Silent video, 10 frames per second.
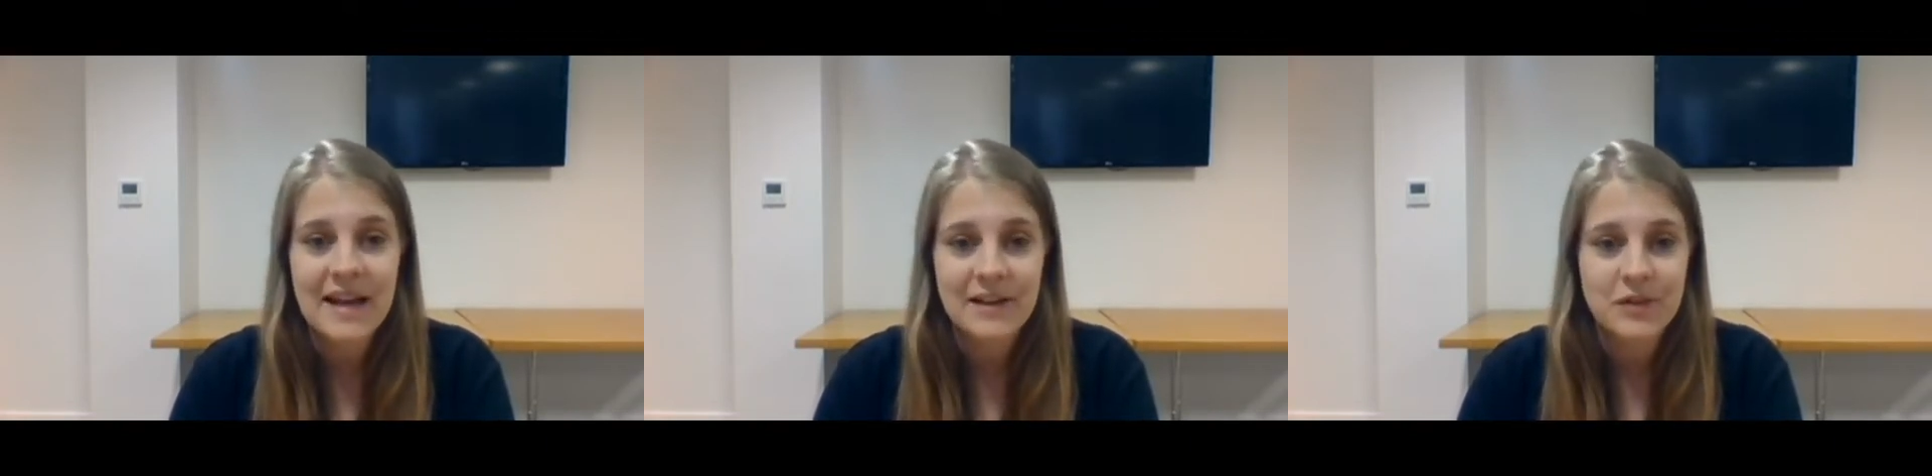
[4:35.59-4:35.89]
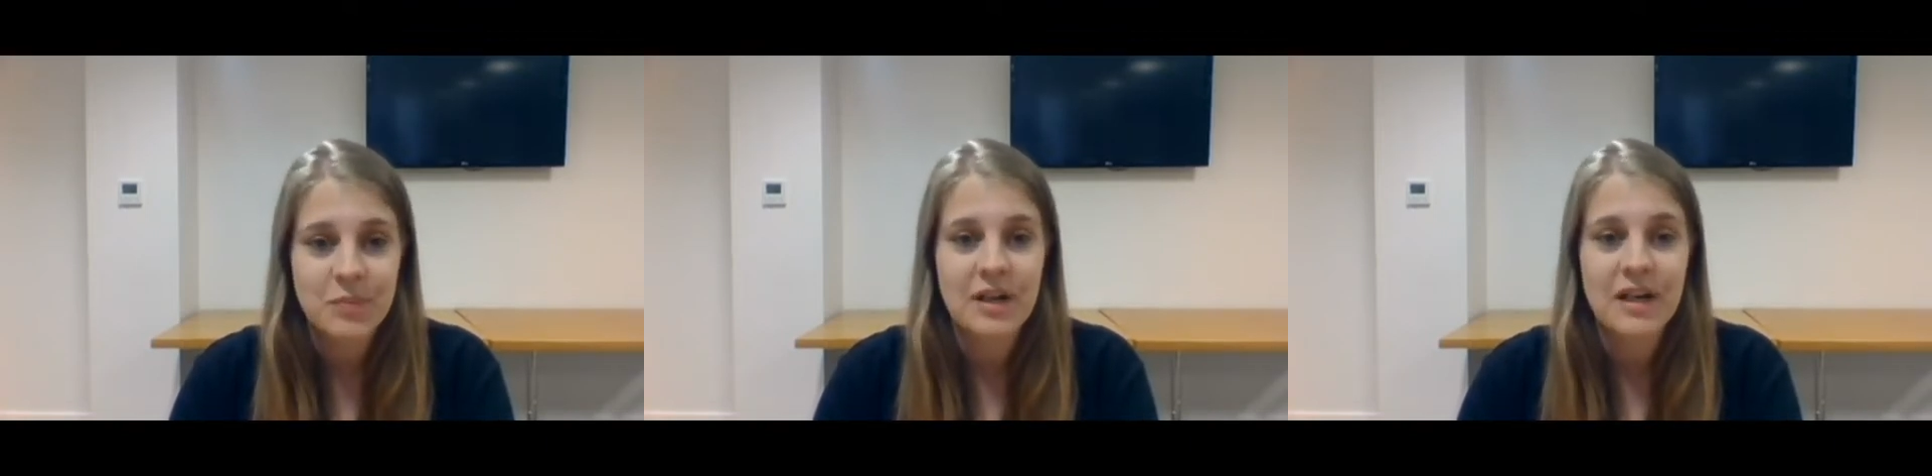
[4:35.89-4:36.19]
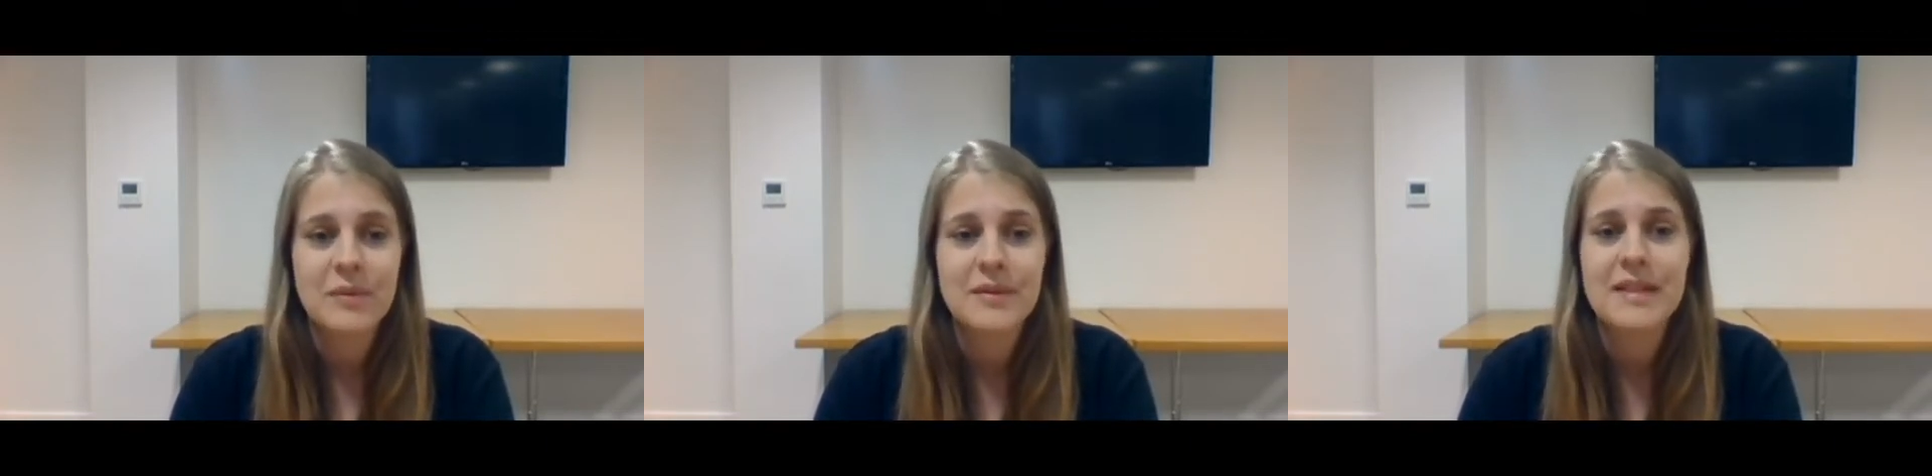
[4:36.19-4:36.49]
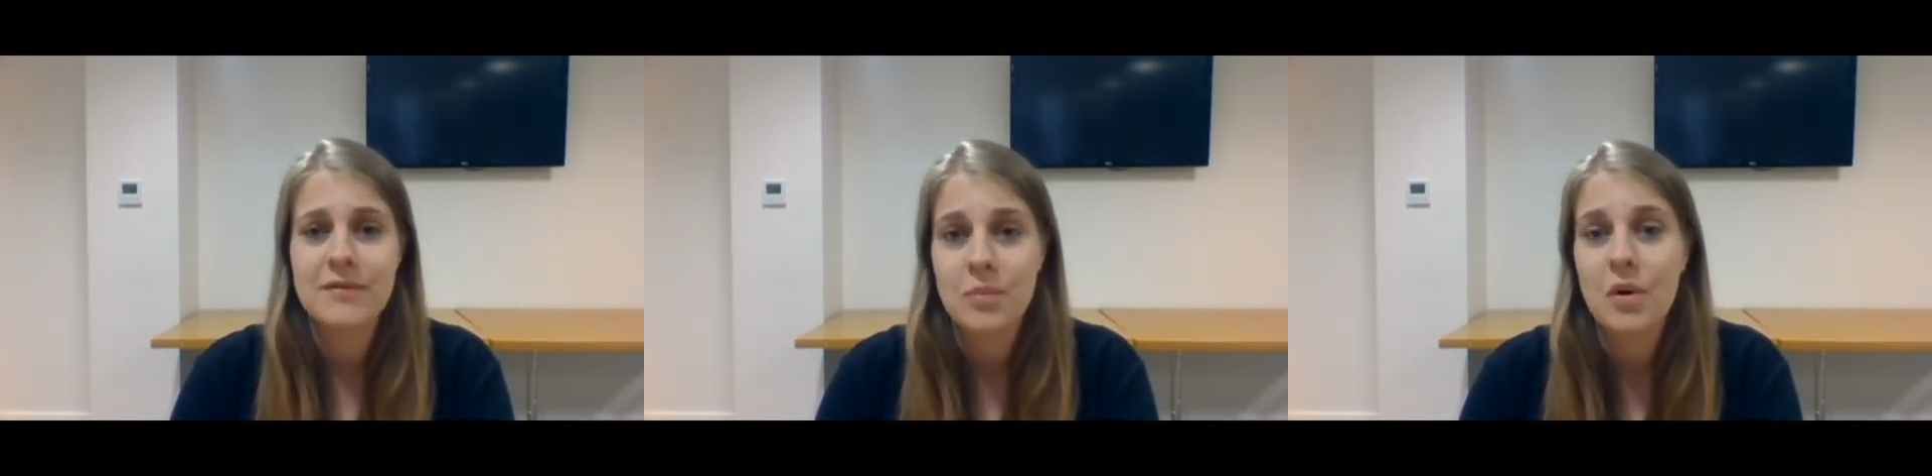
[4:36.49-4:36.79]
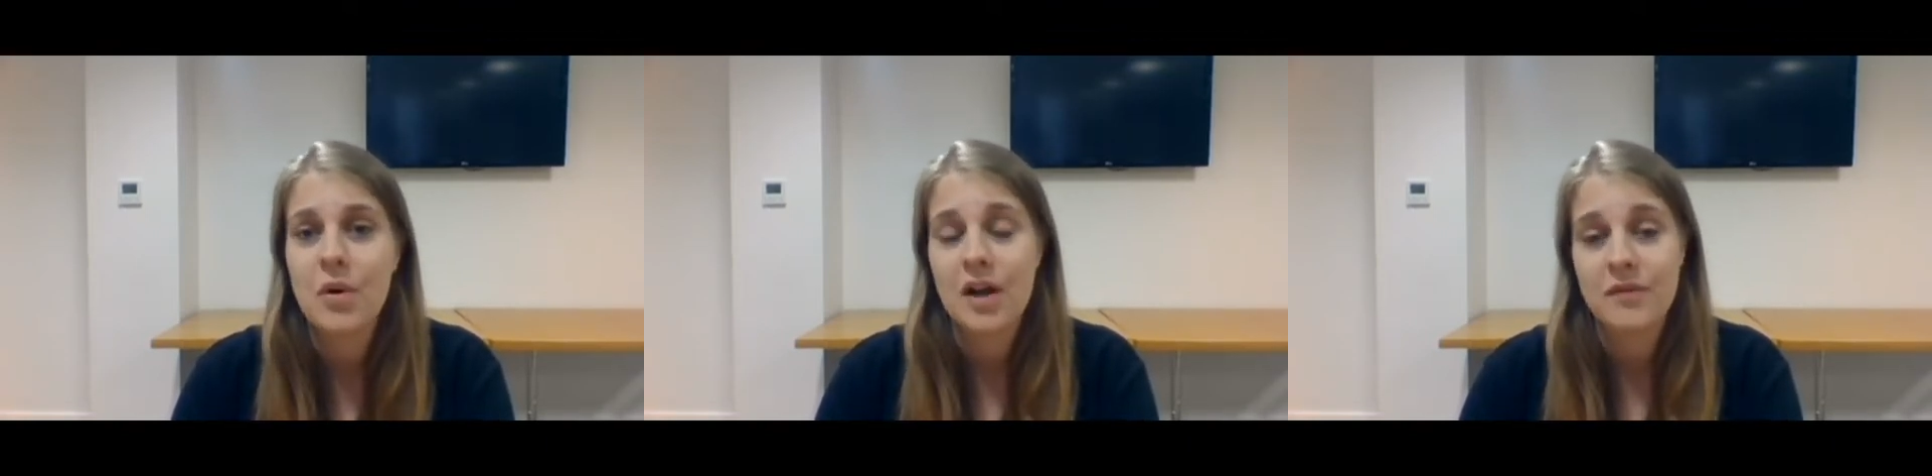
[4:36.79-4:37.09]
Aylesbury was even
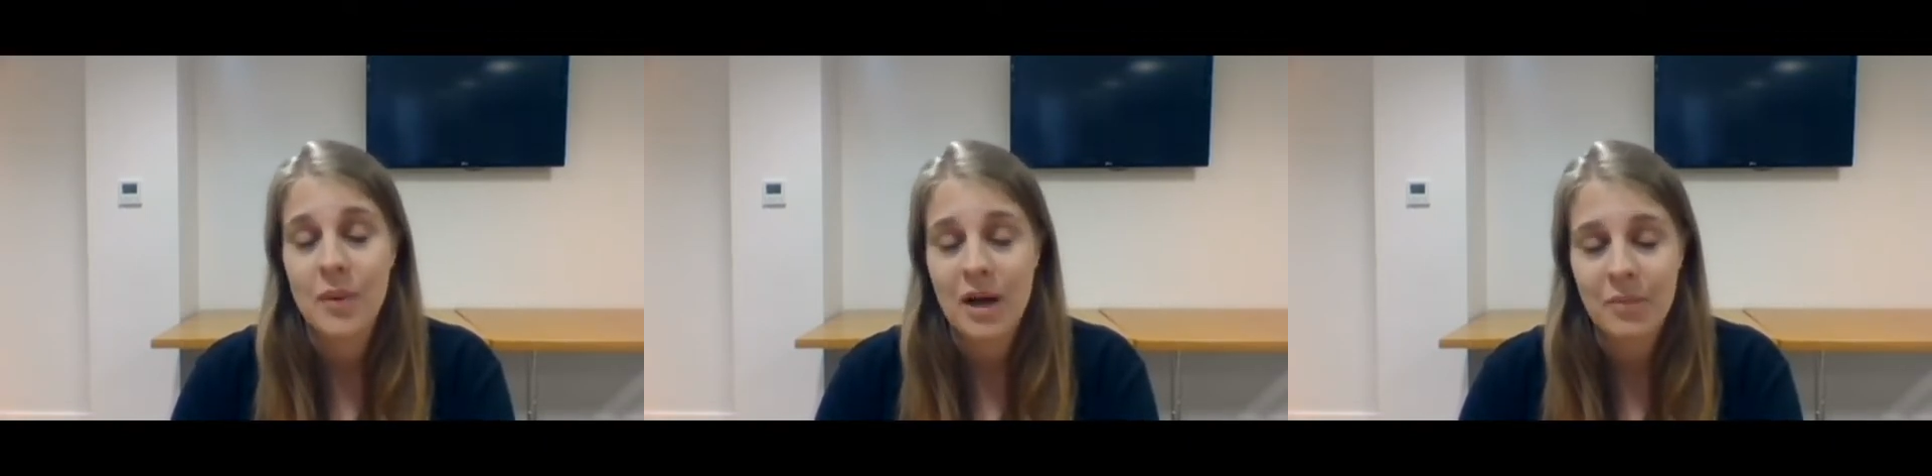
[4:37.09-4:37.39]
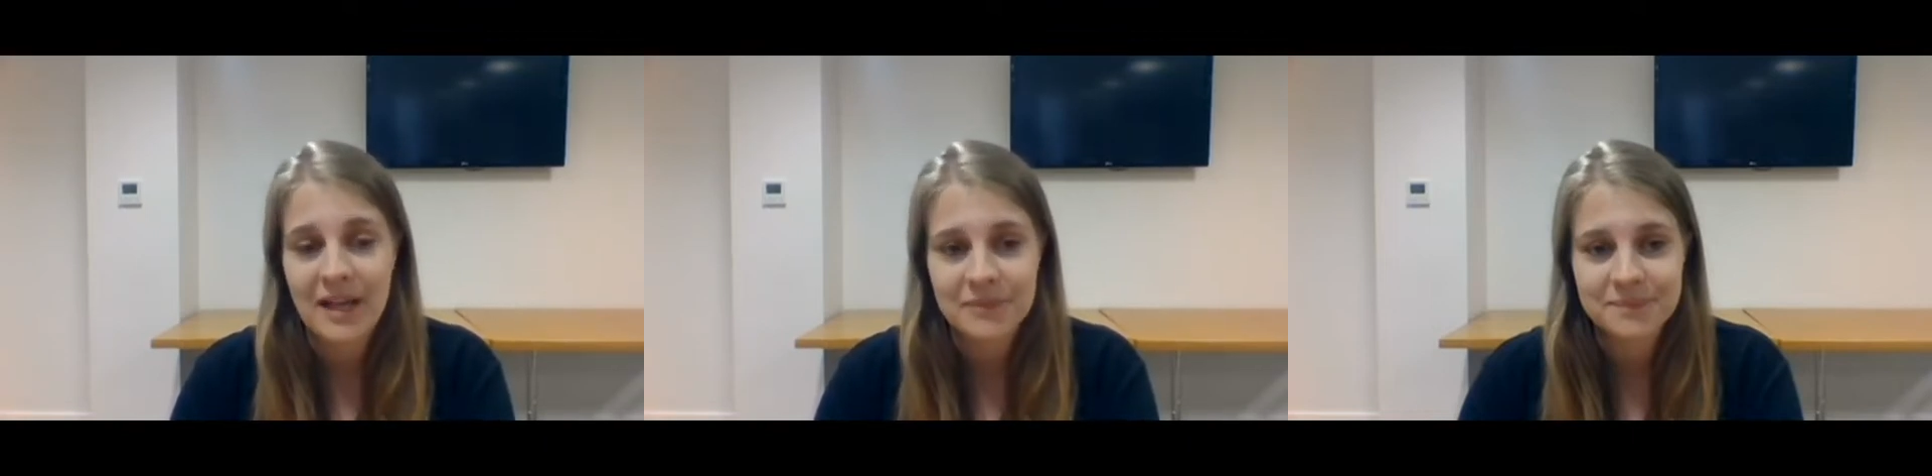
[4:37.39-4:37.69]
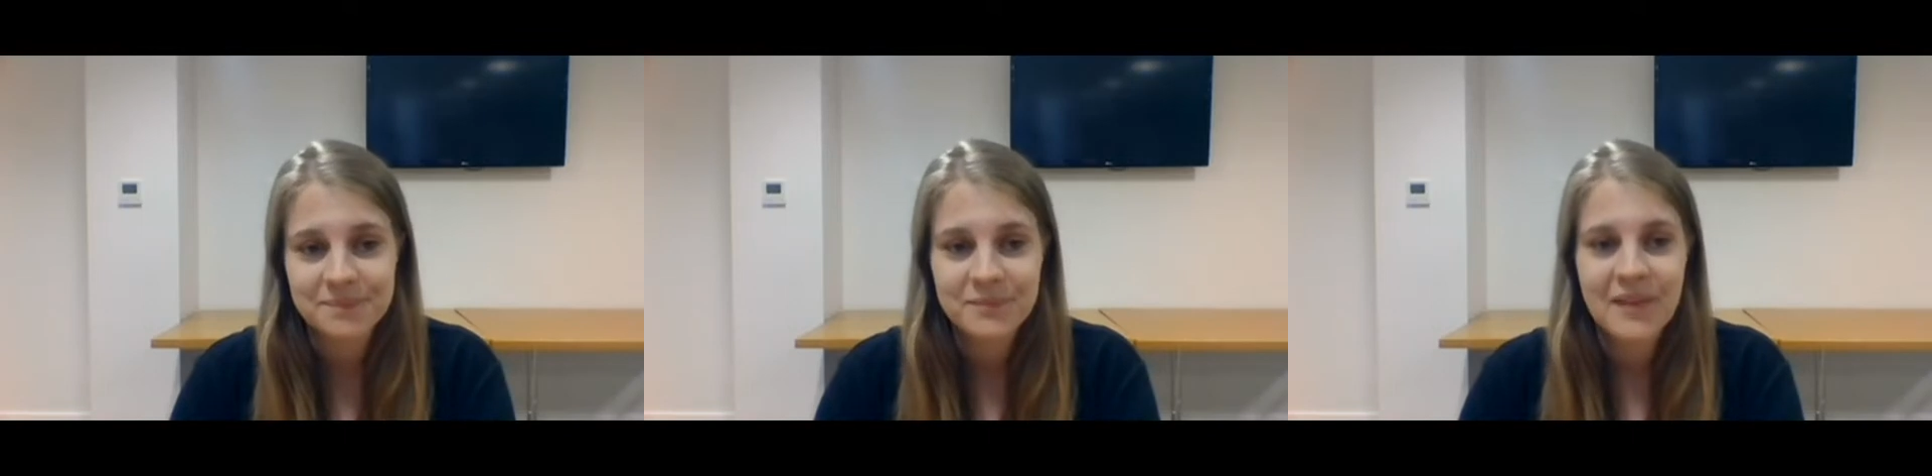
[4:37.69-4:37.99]
more overwhelming.